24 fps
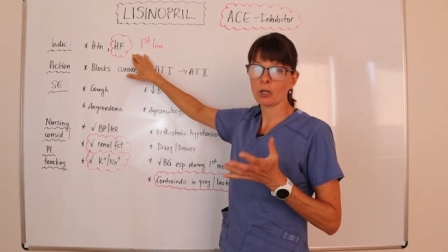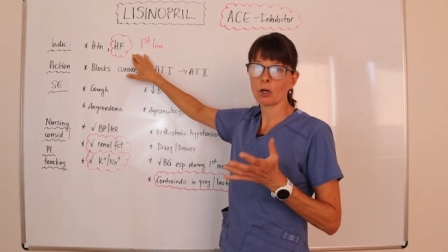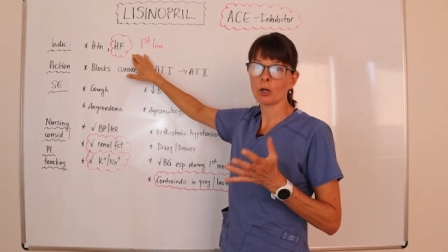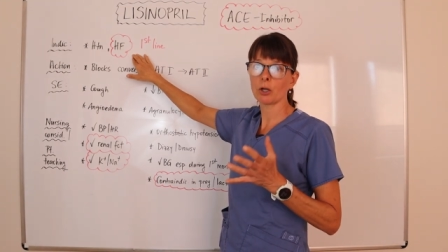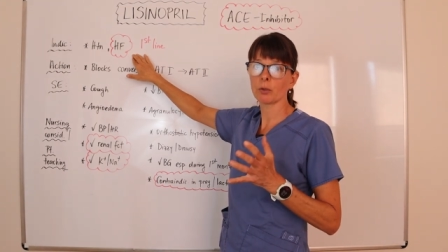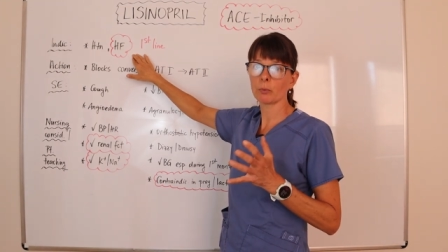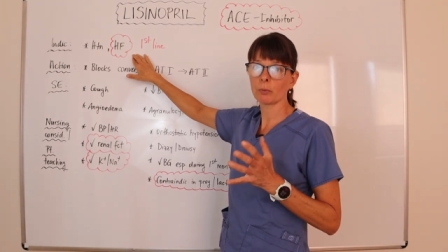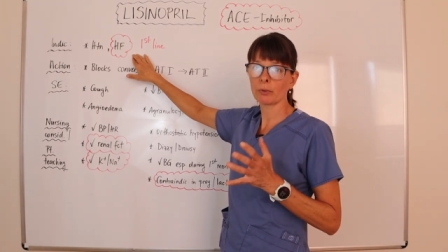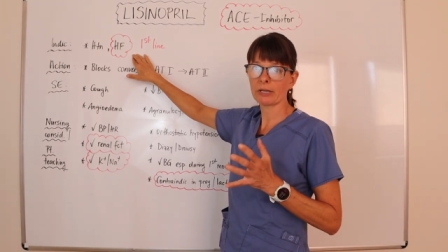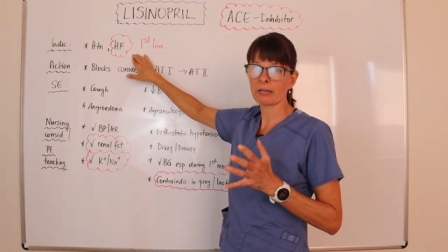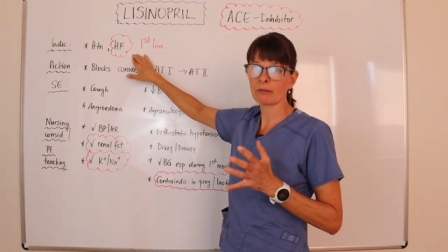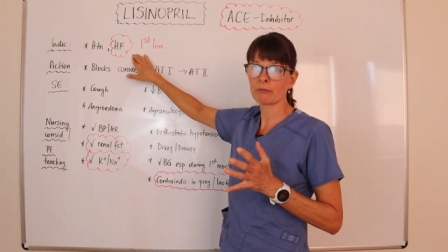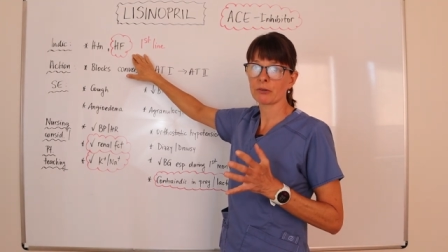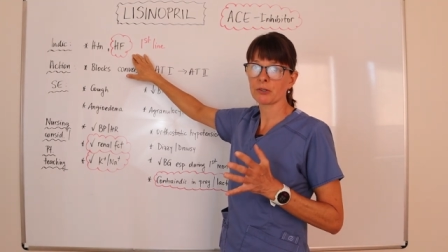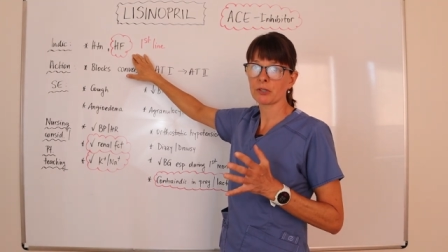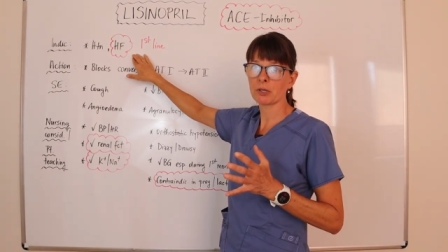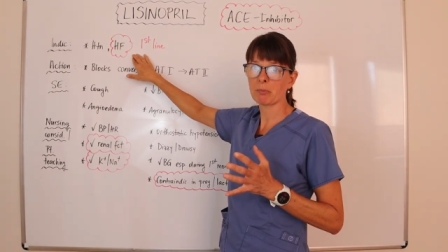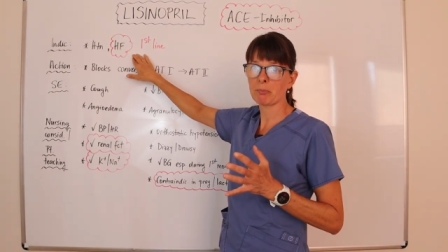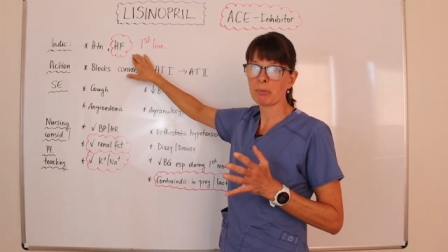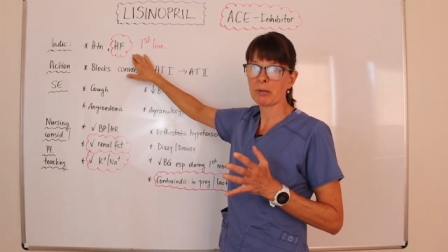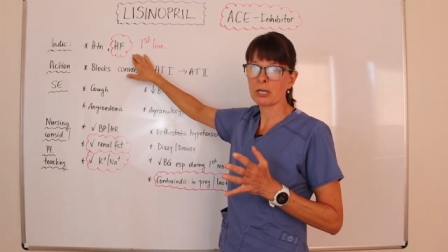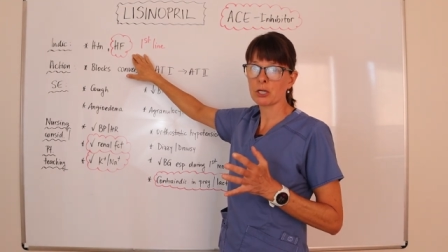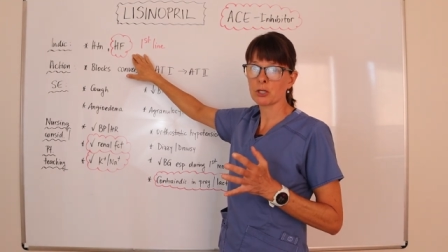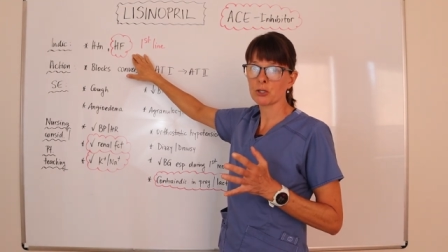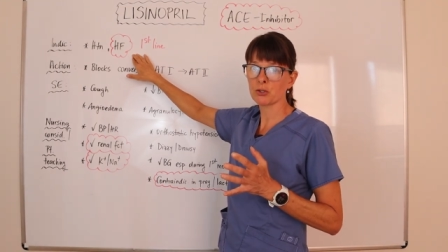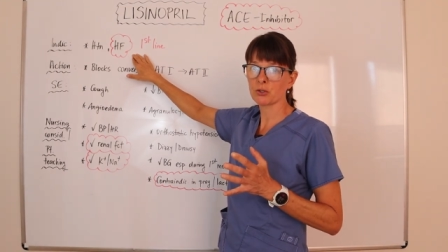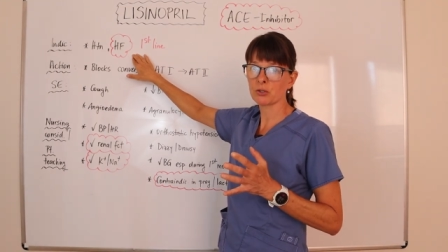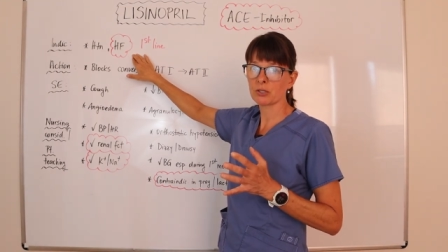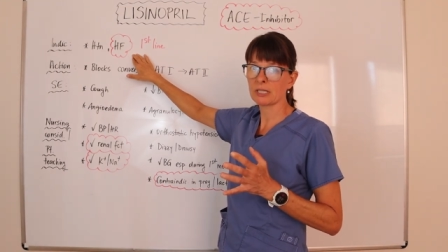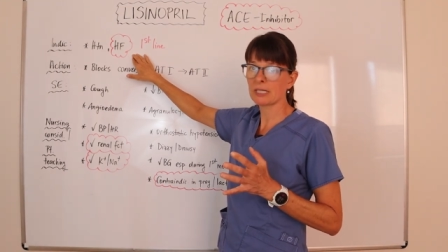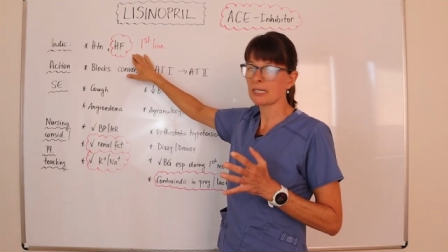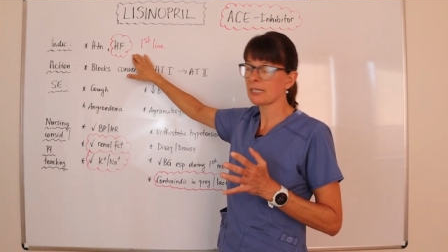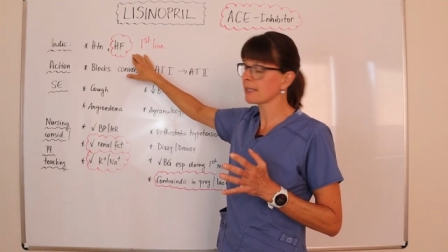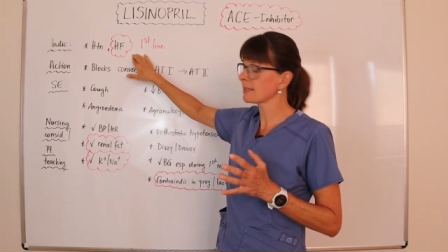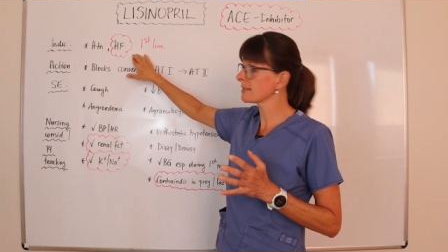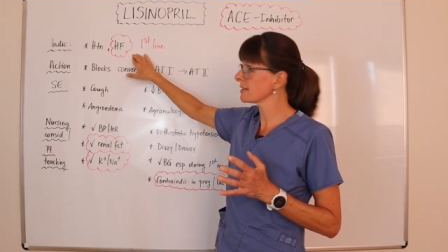on whatever your patient
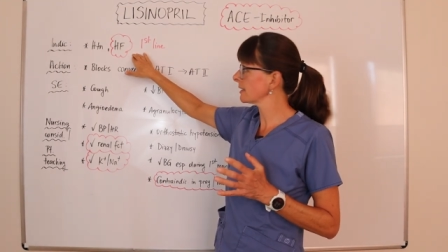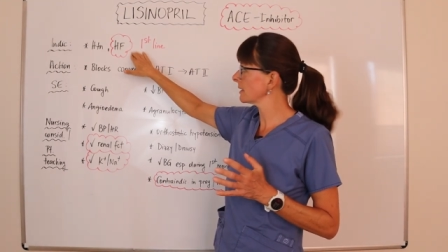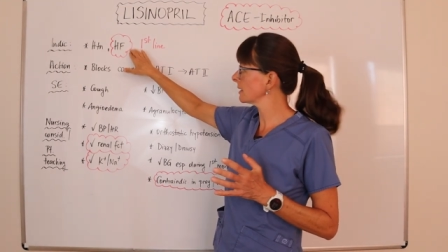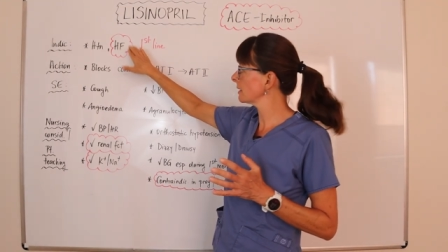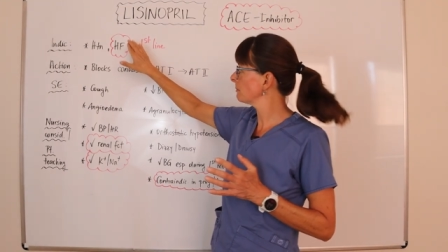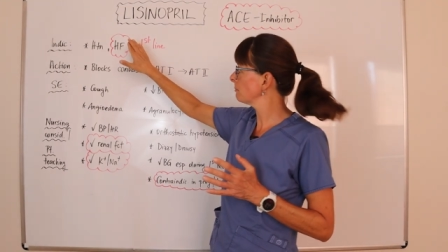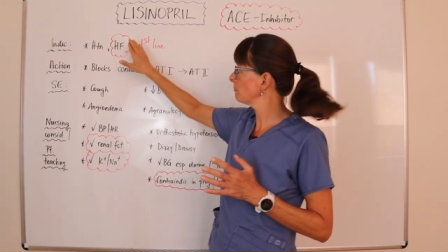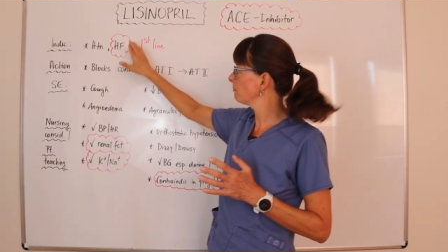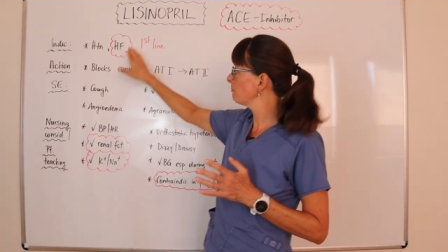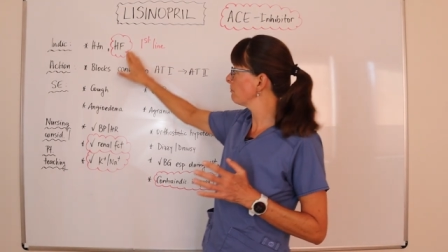needs it.